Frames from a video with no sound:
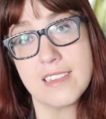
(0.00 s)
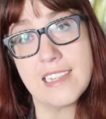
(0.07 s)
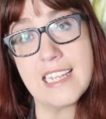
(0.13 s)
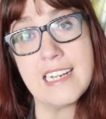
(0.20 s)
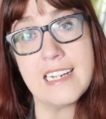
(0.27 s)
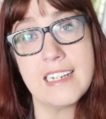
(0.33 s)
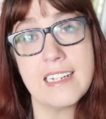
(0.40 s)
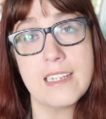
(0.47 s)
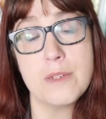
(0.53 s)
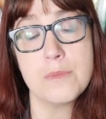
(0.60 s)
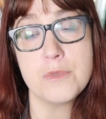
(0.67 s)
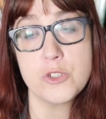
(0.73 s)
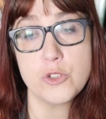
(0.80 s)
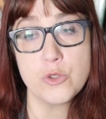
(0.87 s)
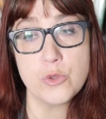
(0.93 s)
leading
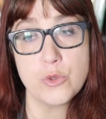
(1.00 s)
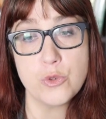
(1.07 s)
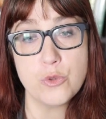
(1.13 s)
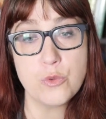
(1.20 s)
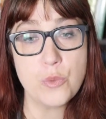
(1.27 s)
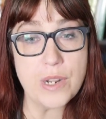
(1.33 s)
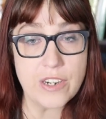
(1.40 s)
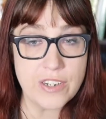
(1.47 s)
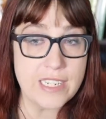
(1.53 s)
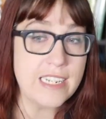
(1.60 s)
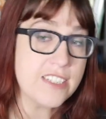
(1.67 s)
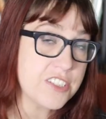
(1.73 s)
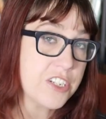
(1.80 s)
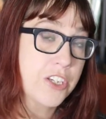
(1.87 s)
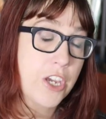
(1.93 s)
him to where he
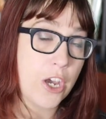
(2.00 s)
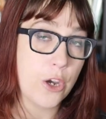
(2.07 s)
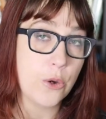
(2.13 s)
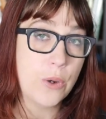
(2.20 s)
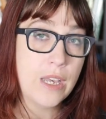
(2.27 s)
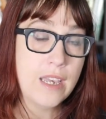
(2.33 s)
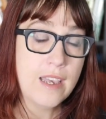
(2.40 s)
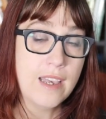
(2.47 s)
needs to go.